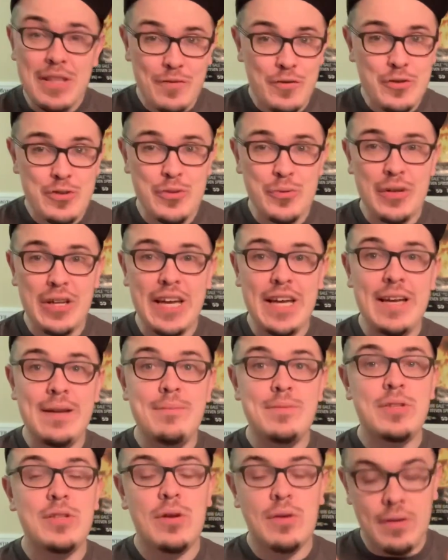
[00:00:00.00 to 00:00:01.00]
the first three
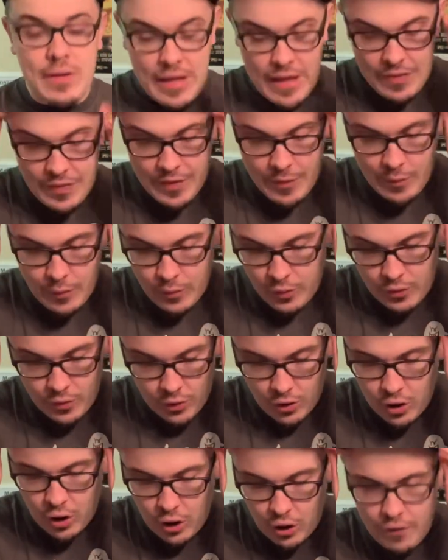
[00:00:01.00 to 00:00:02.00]
games, and they
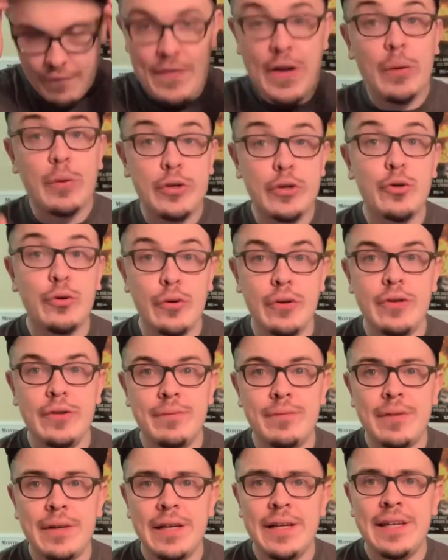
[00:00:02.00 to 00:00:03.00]
were all very good.
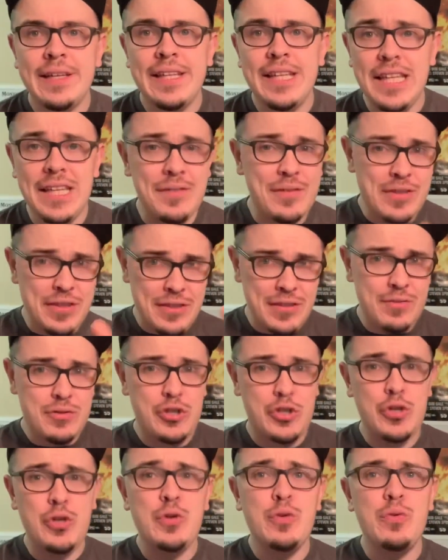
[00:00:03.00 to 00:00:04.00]
Even
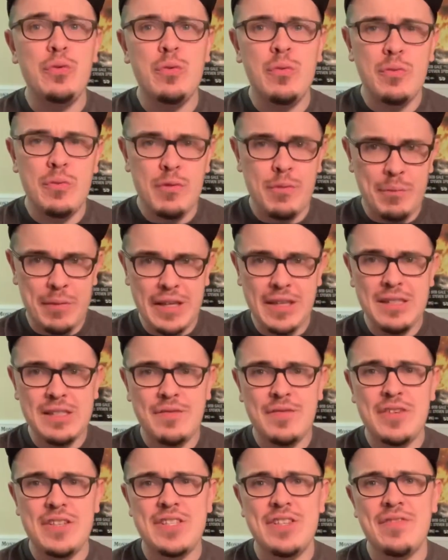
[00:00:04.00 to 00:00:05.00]
two being
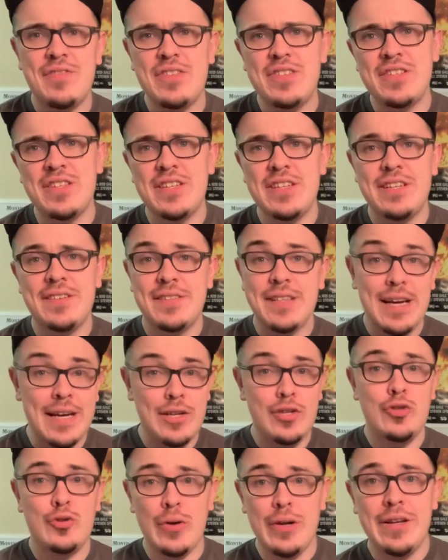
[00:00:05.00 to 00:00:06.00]
divisive as it is, I
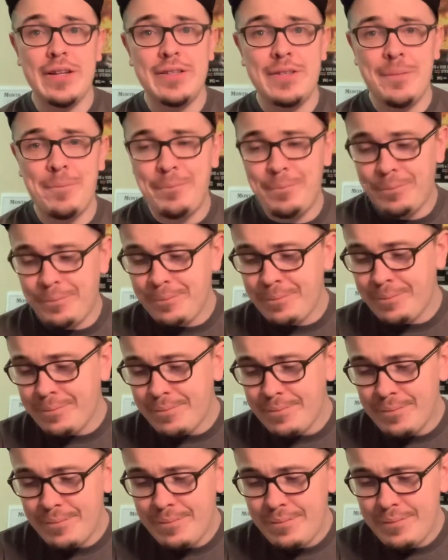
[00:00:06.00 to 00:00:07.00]
enjoyed it.
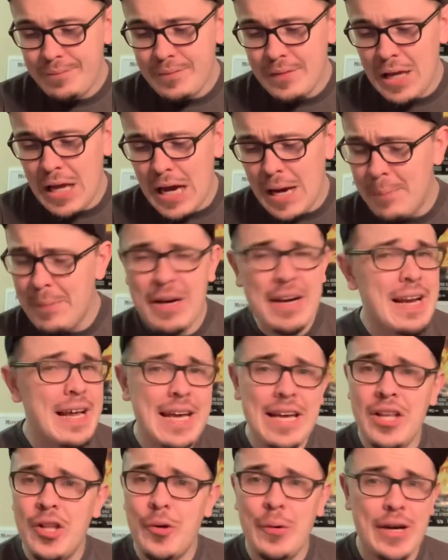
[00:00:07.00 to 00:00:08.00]
I'm not a
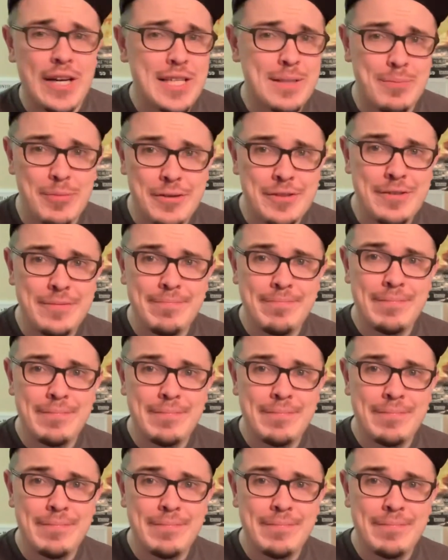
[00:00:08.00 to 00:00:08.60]
Halo expert,